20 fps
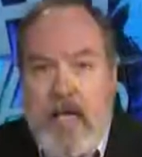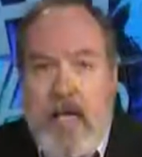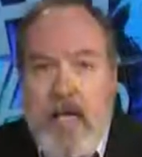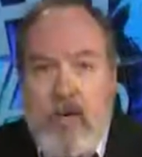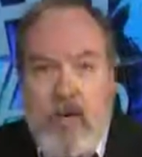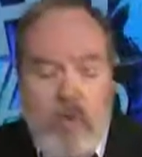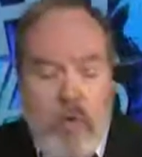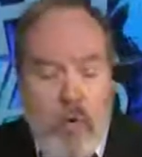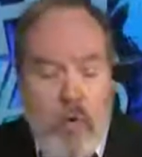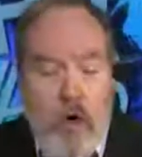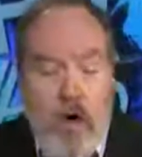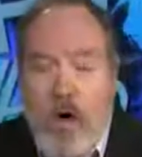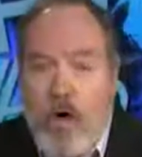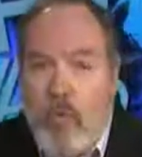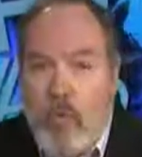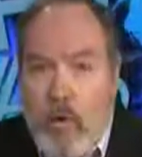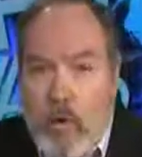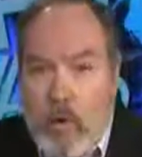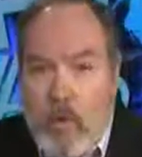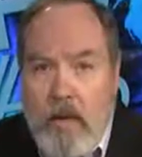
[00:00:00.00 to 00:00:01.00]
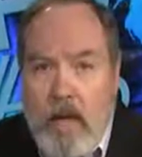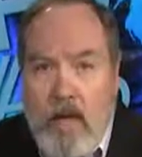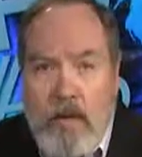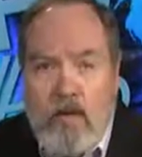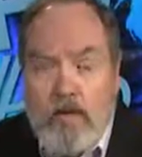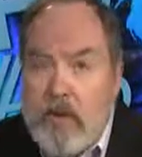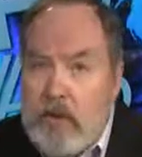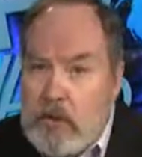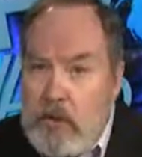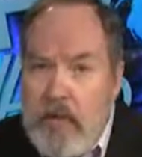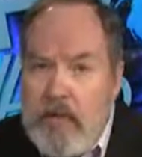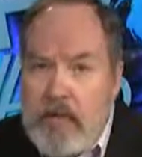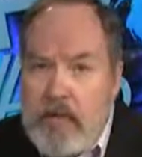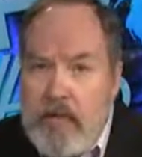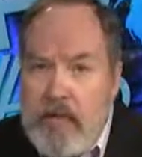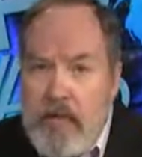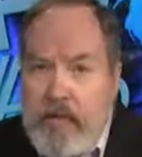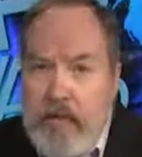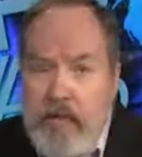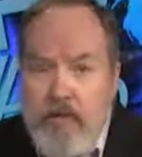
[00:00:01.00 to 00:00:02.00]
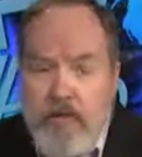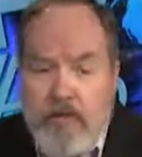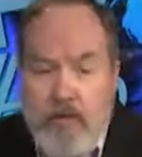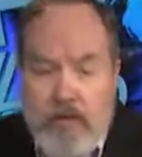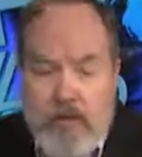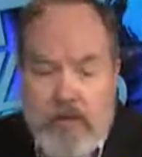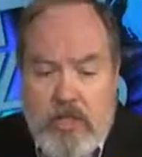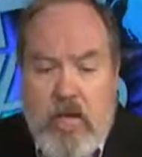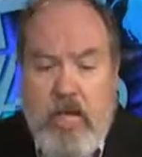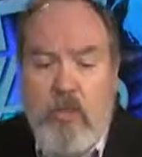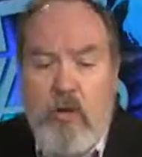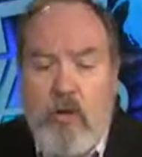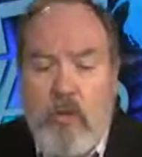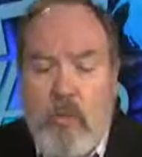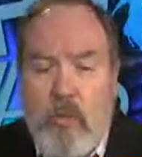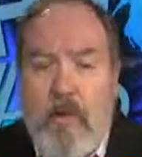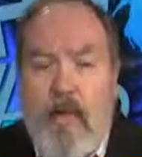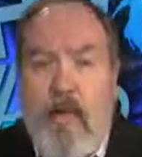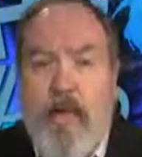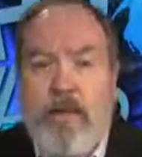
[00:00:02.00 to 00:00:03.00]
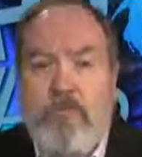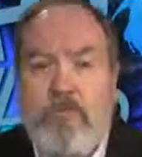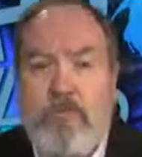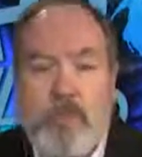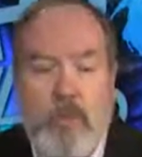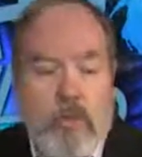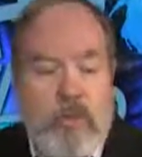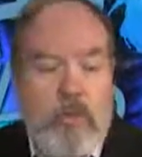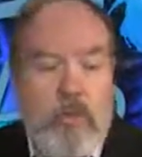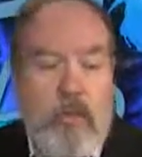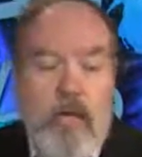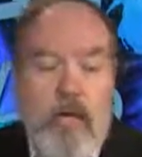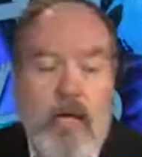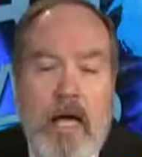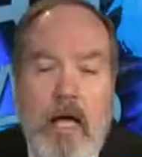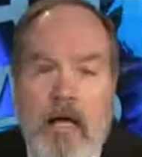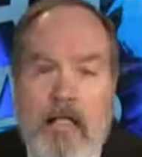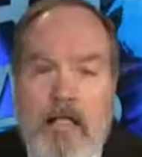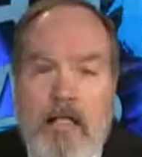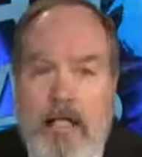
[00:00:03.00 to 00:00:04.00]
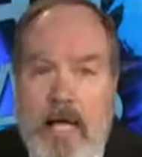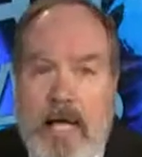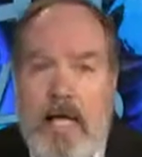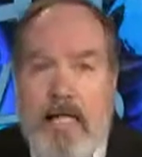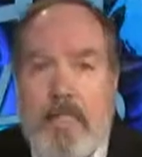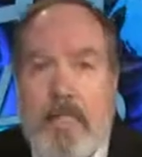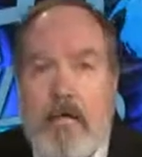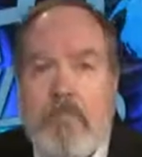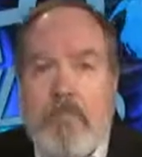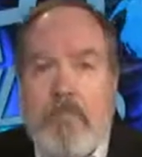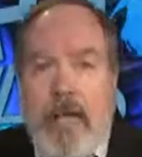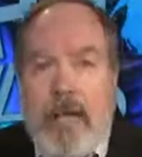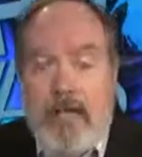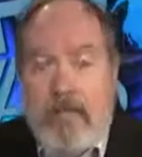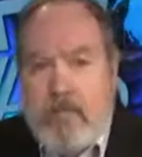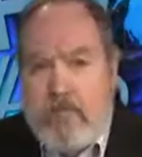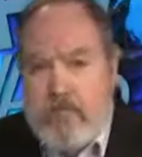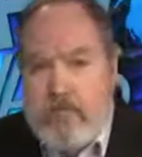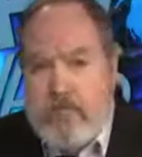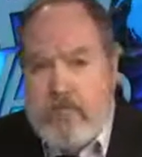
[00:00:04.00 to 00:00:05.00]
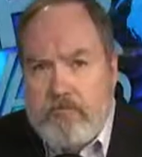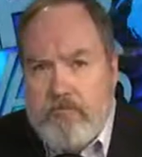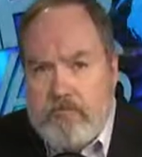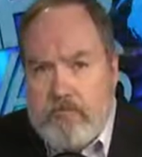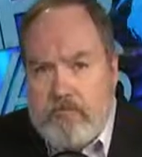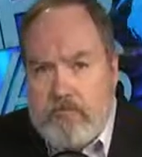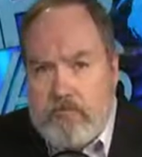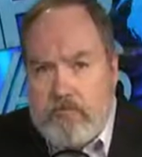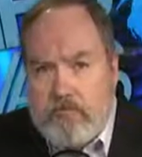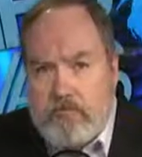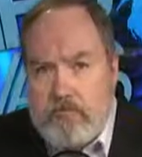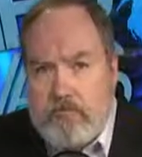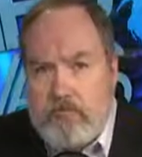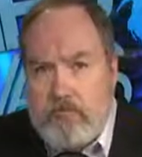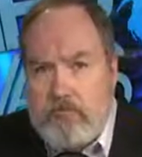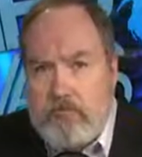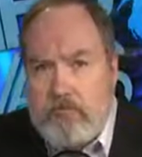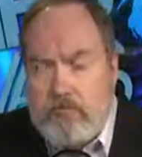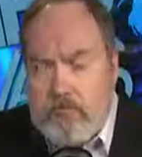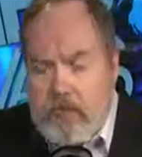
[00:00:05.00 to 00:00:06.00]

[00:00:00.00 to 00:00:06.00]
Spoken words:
who are role models, especially if they're Southern. We have to... That's why he has to be gotten rid of. But